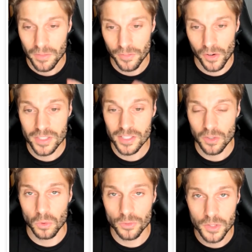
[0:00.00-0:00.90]
First,
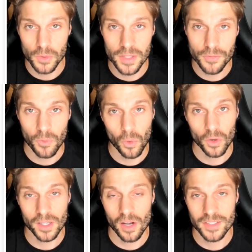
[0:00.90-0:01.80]
only do this
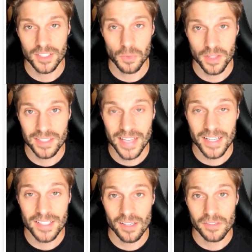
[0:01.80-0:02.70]
for contacts with a
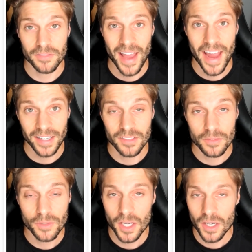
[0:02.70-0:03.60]
status of
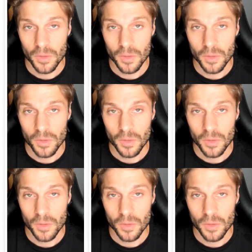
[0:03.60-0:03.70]
active.